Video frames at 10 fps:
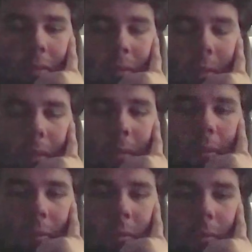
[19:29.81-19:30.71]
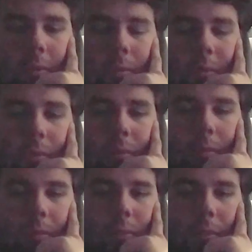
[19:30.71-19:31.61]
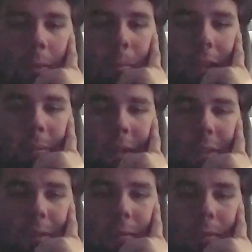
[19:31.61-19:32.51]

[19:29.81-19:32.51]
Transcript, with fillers: for for a big return